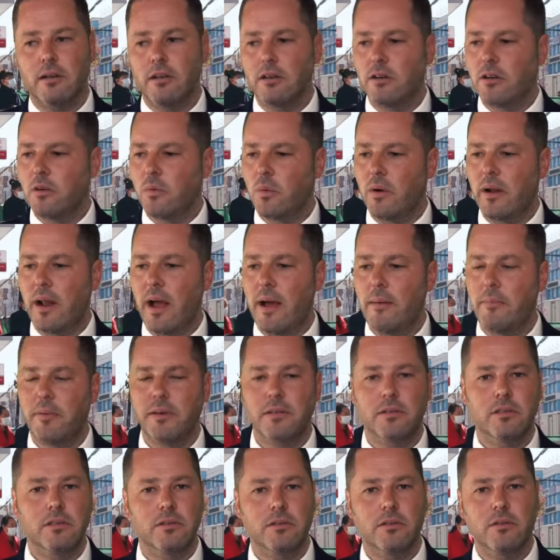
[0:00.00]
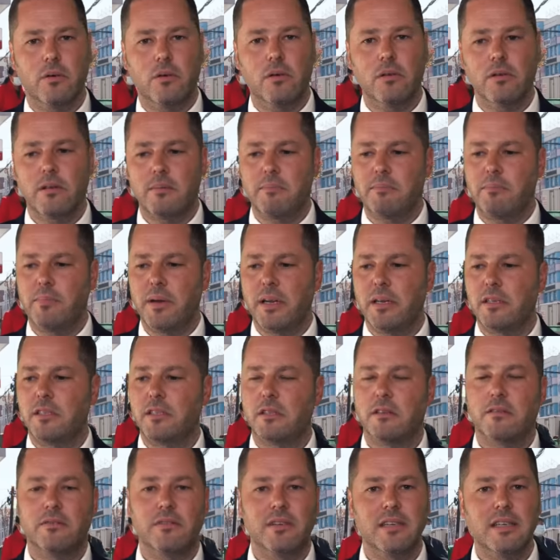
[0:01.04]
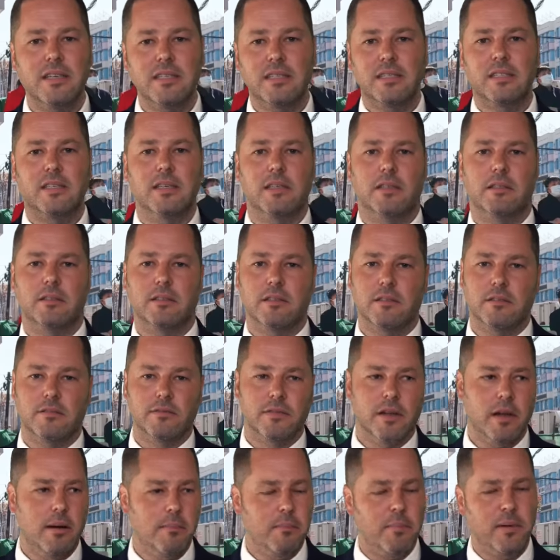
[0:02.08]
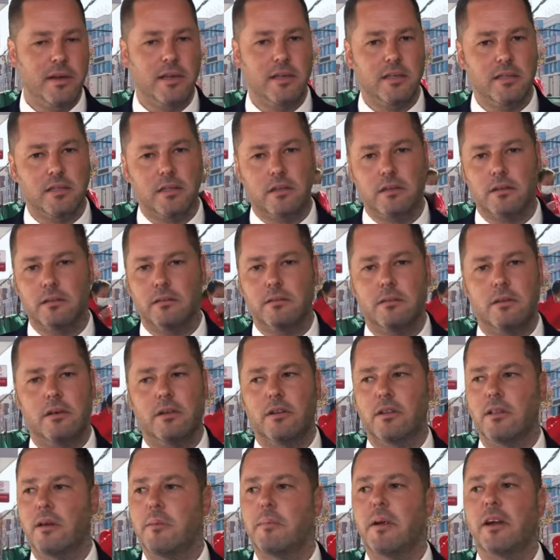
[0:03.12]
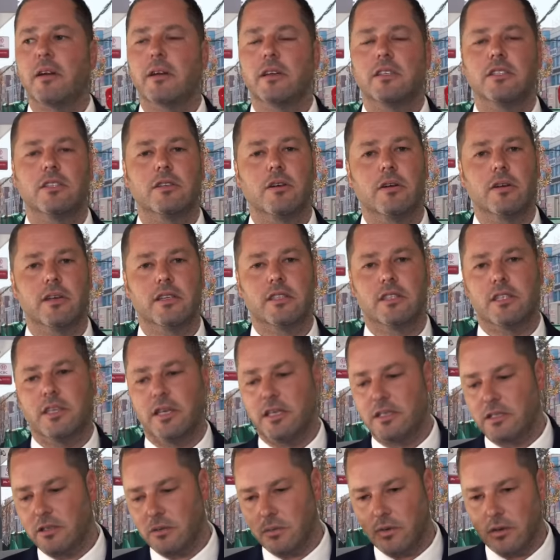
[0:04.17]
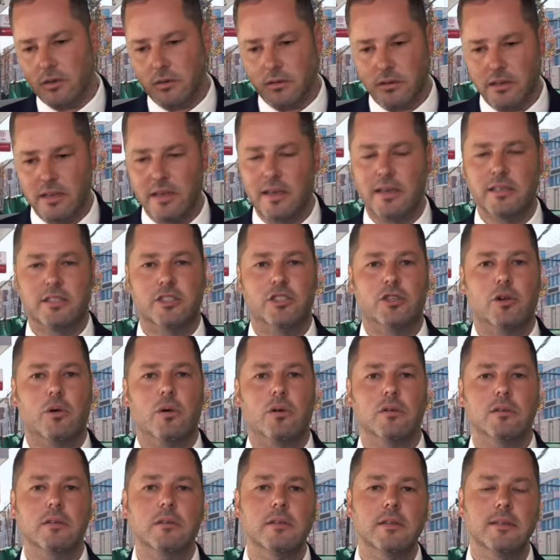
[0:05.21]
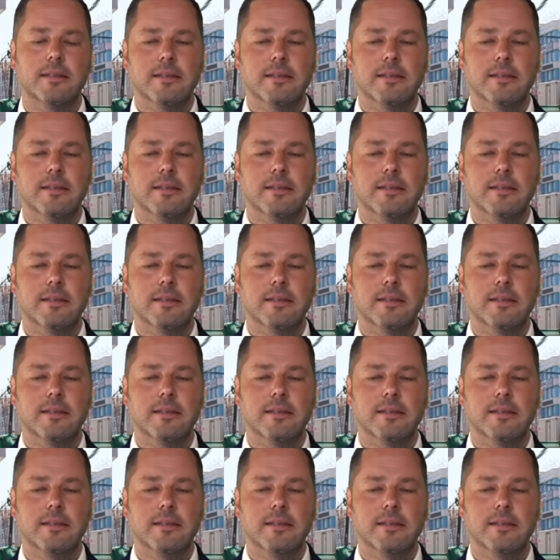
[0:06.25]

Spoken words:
Look at what happened to all the big sort of listings of companies on the American Stock Exchange that were cut short.